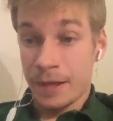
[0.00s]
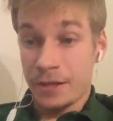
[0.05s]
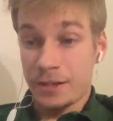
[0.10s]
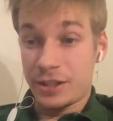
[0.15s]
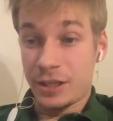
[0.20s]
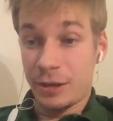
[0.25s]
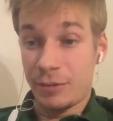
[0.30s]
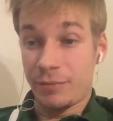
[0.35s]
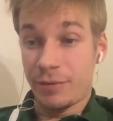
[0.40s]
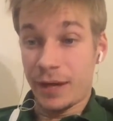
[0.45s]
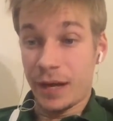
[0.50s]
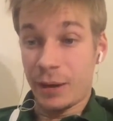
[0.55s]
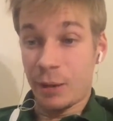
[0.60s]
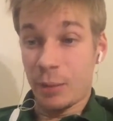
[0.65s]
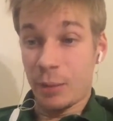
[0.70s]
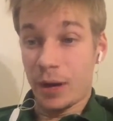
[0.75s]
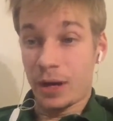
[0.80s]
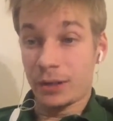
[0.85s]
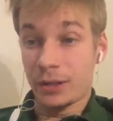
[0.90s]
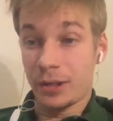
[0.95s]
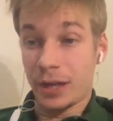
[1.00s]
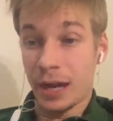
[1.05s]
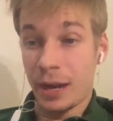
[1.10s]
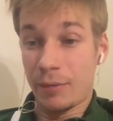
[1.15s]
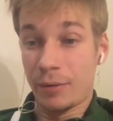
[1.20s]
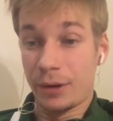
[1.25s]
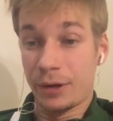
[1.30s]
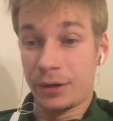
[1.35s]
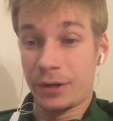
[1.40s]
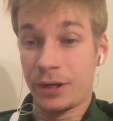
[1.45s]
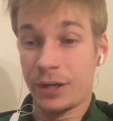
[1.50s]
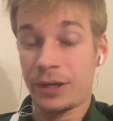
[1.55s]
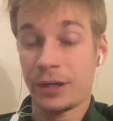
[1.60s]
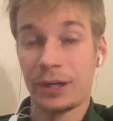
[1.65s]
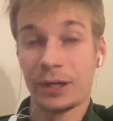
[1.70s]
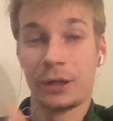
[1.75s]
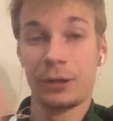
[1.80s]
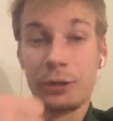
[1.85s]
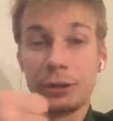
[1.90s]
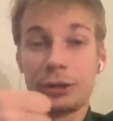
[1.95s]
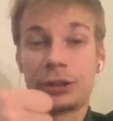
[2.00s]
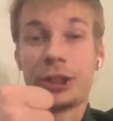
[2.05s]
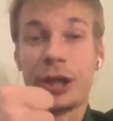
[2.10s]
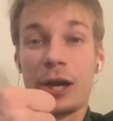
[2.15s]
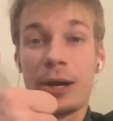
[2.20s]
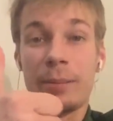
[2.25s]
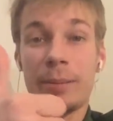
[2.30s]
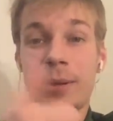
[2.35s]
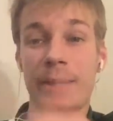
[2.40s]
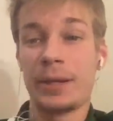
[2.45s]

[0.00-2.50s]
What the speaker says: CFA 1 covered. Good job.